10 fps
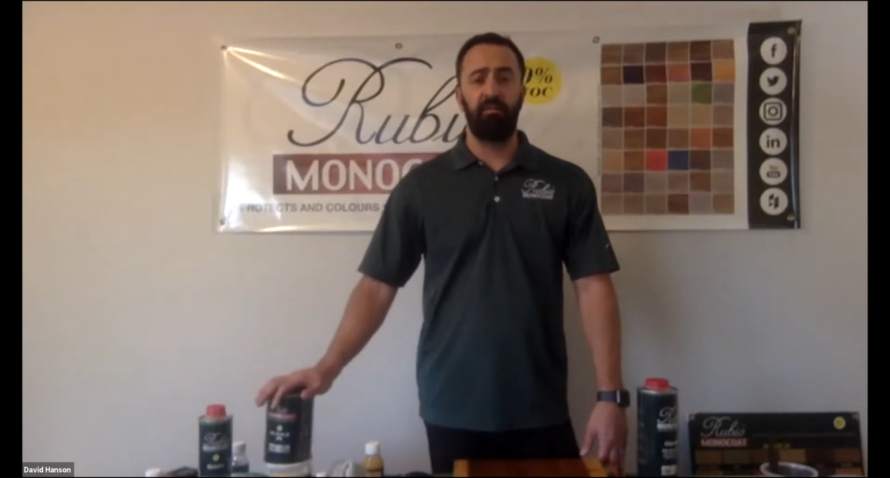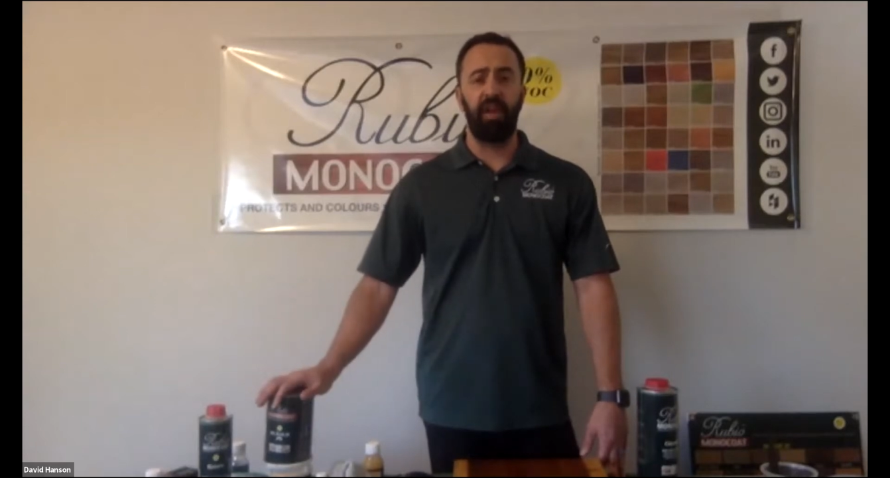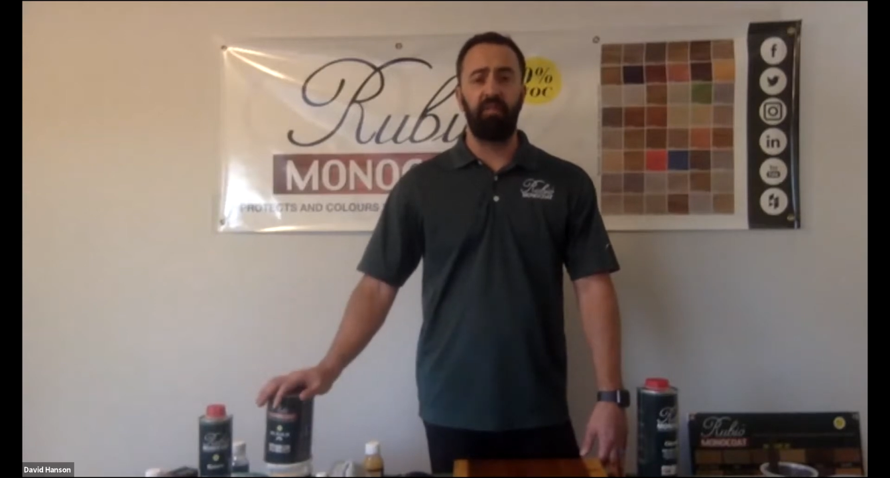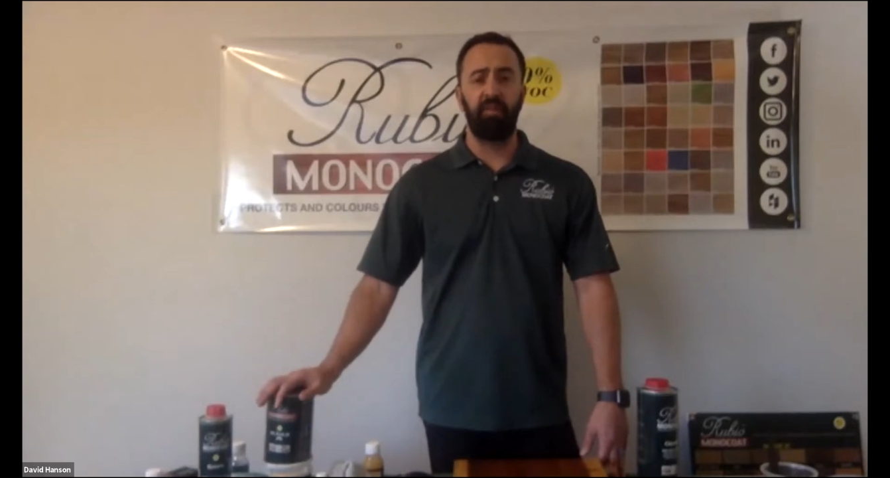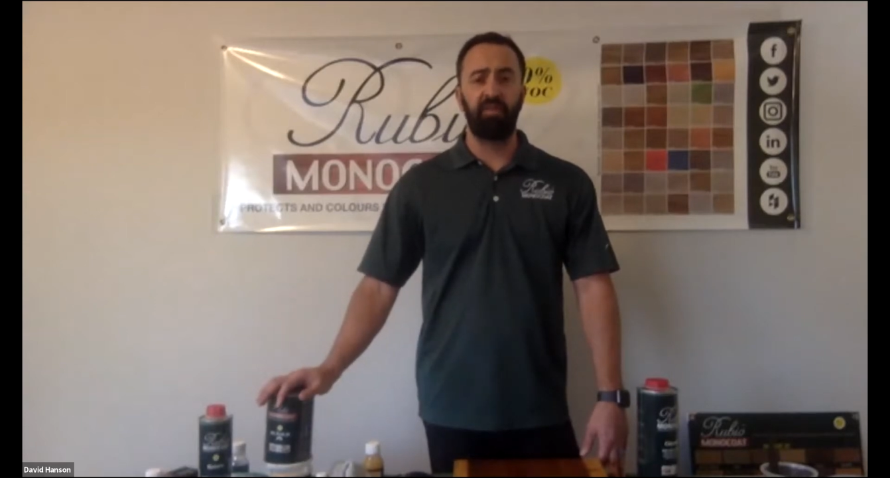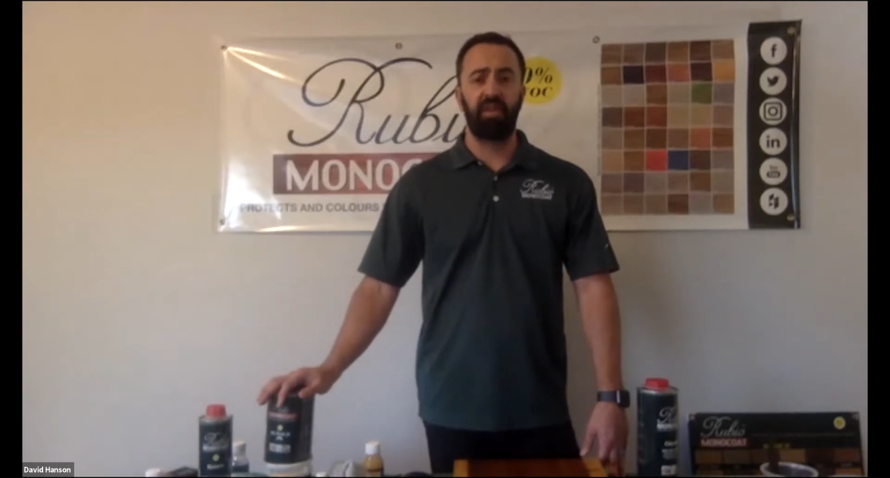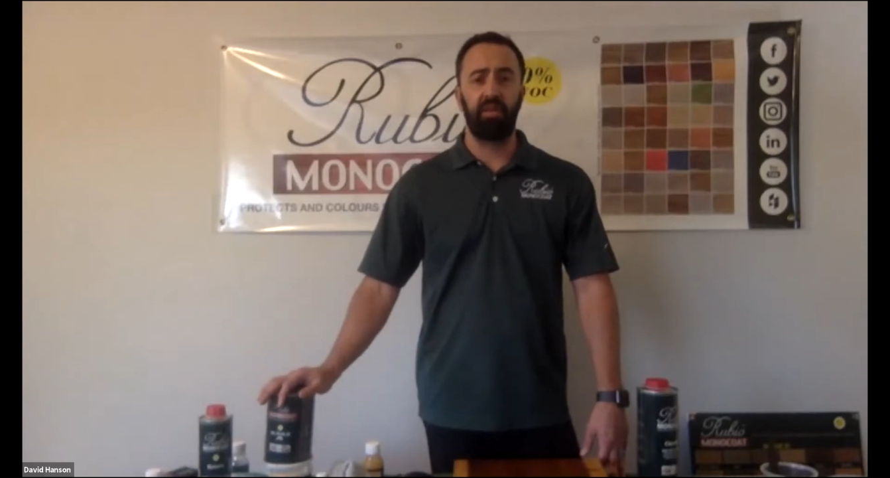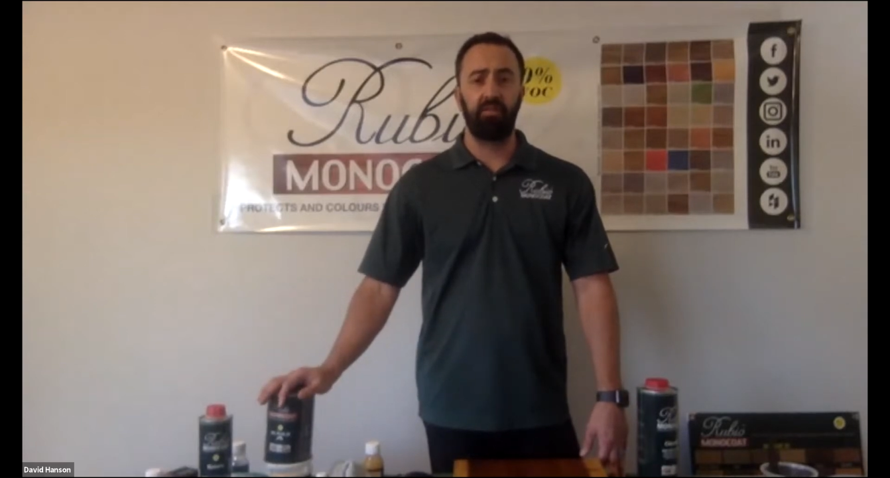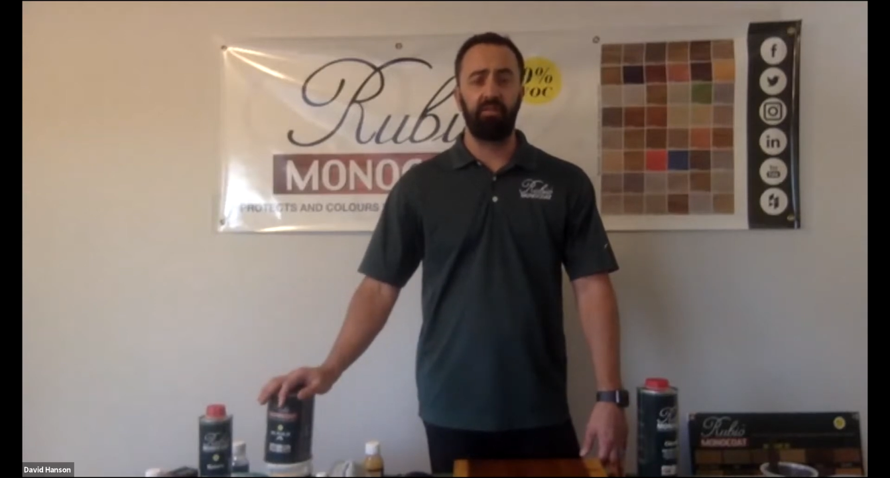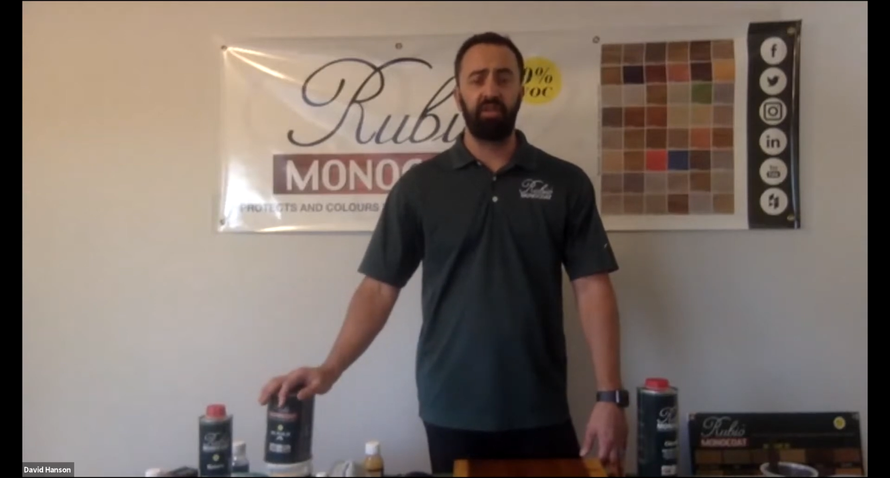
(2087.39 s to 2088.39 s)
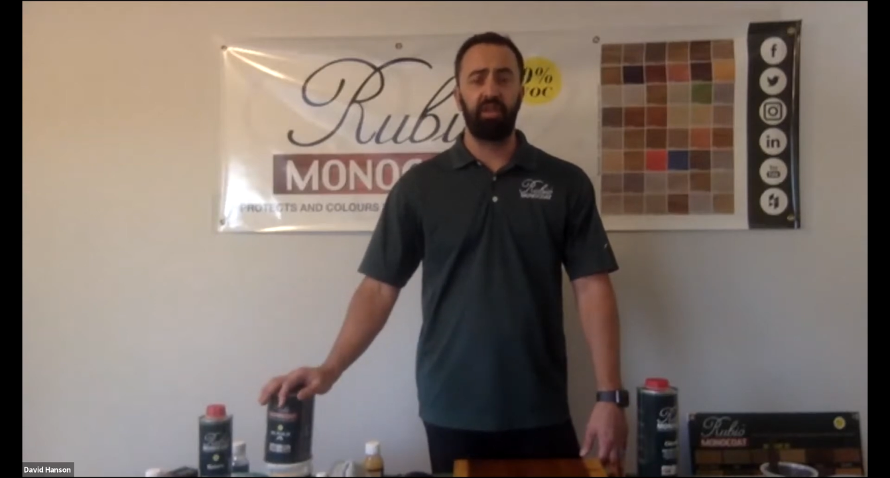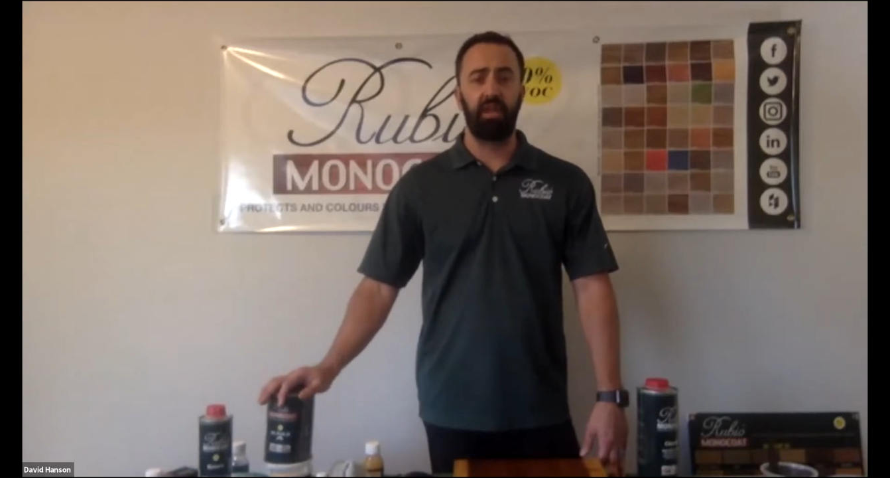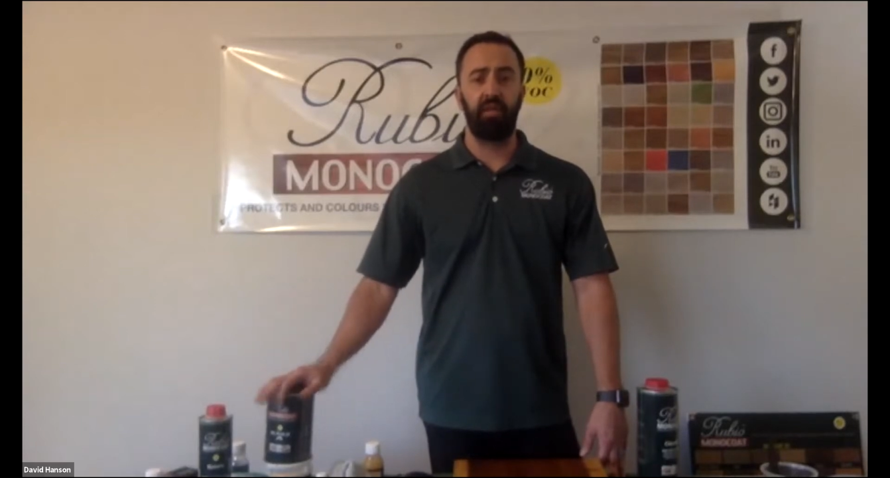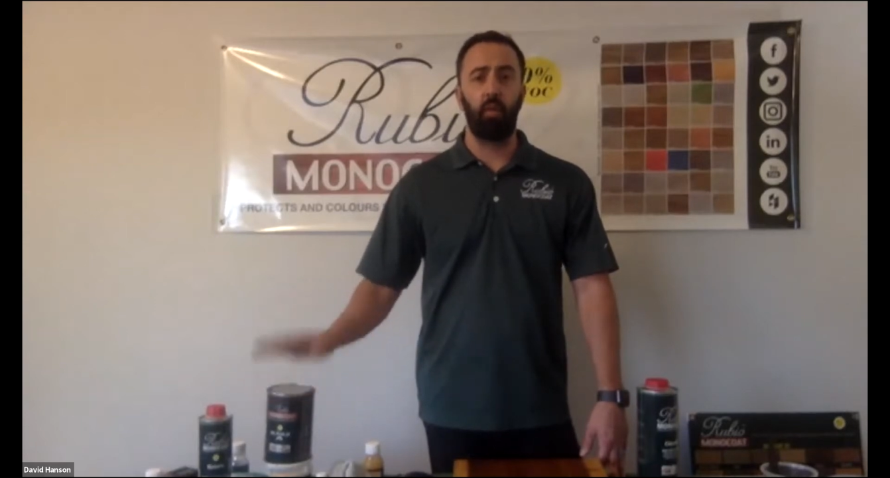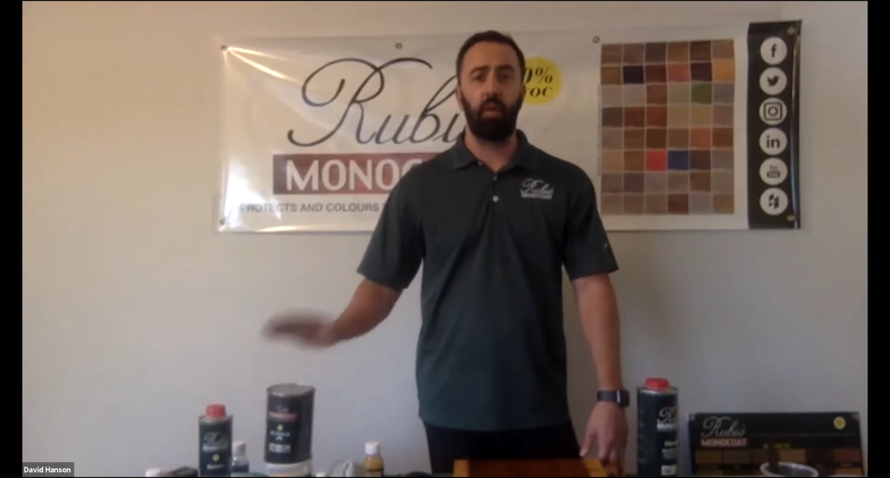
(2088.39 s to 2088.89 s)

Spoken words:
5% sheen level